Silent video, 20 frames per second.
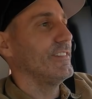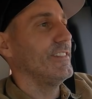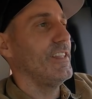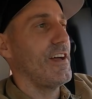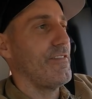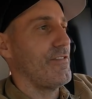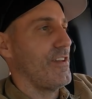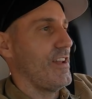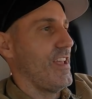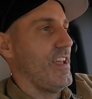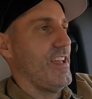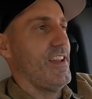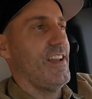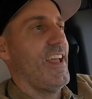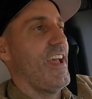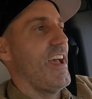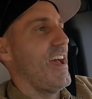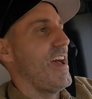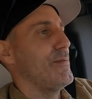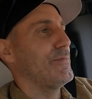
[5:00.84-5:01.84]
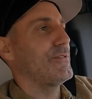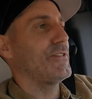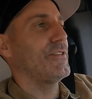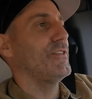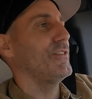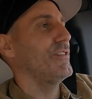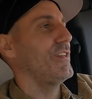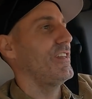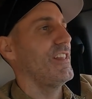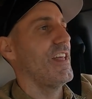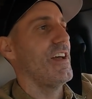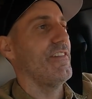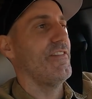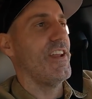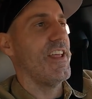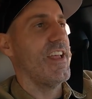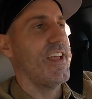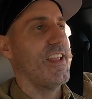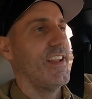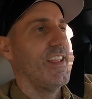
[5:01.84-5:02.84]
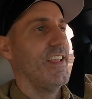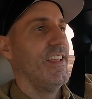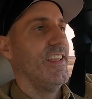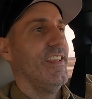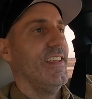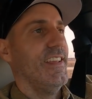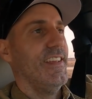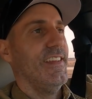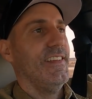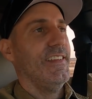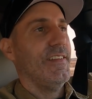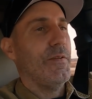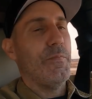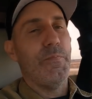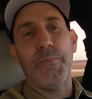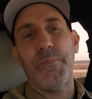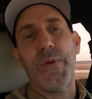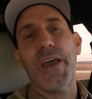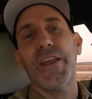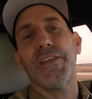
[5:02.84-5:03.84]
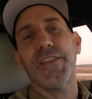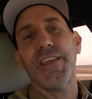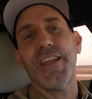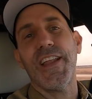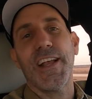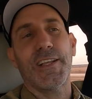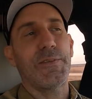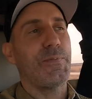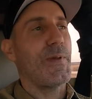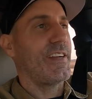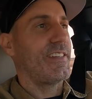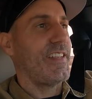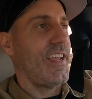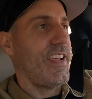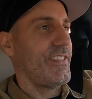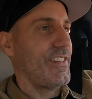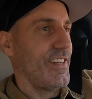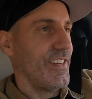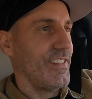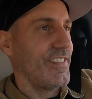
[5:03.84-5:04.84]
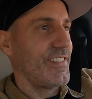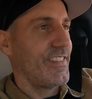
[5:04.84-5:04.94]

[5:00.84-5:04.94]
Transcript: Loving it. Absolutely loving it. Better than expectations.